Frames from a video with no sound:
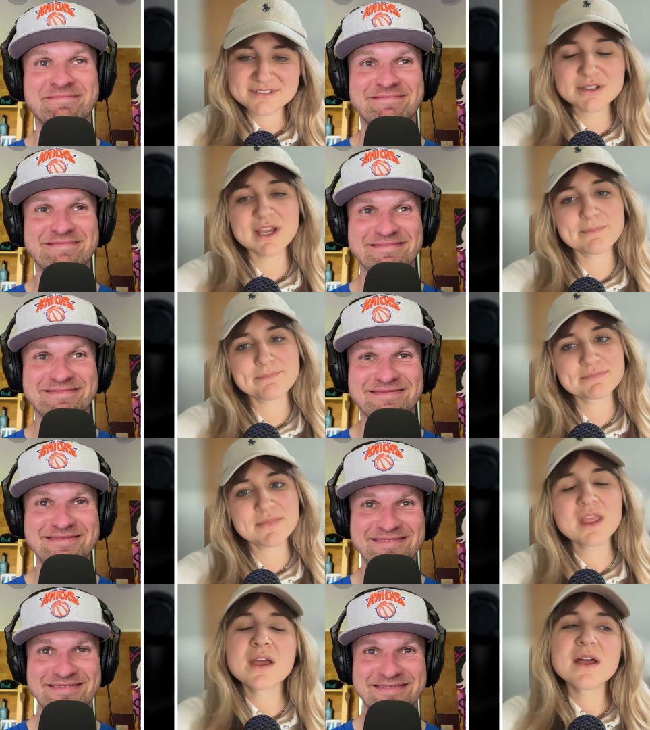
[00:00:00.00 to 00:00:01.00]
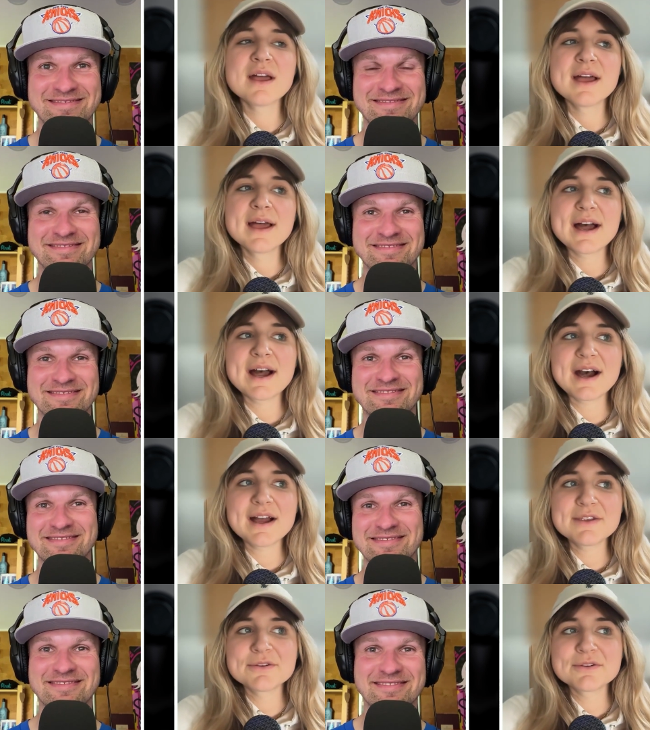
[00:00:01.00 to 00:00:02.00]
Speaker 1: Okay. Are
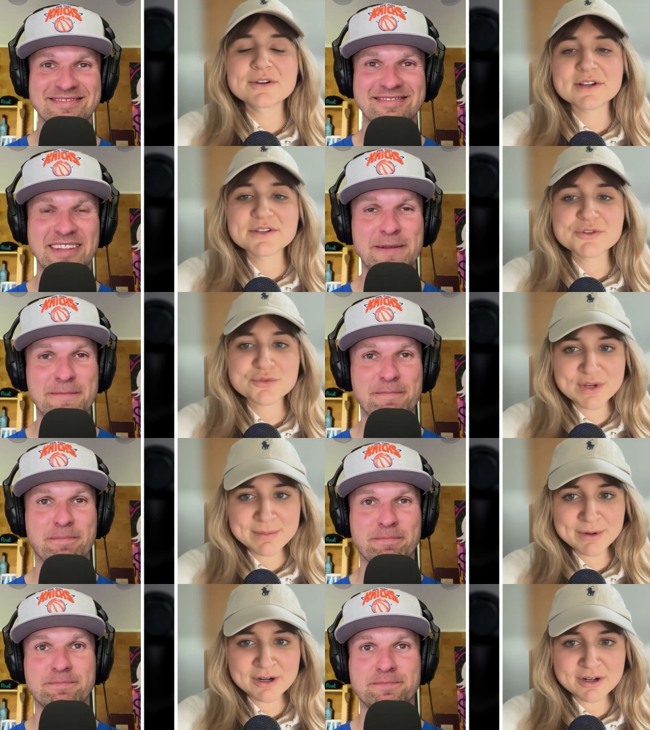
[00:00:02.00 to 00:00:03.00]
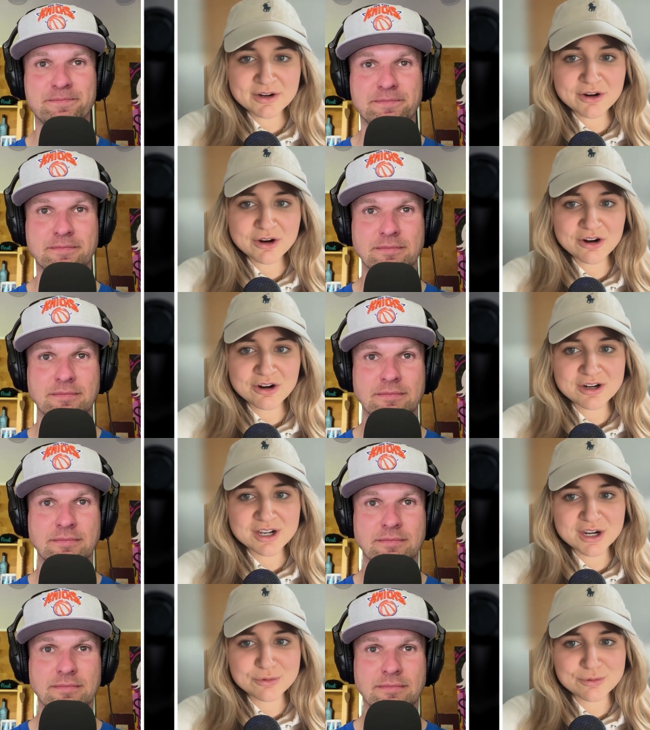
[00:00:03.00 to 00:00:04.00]
you a dreamer or
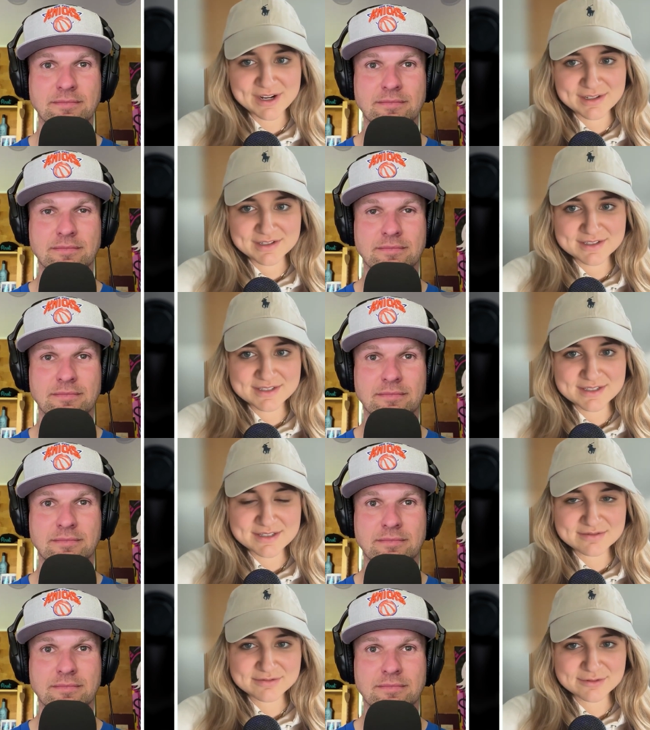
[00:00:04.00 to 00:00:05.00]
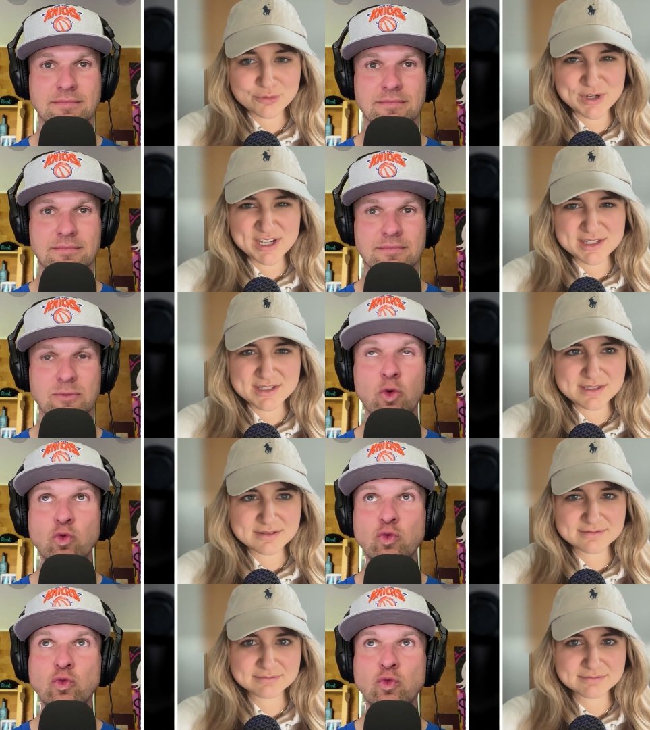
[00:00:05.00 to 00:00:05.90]
a realist? Realist.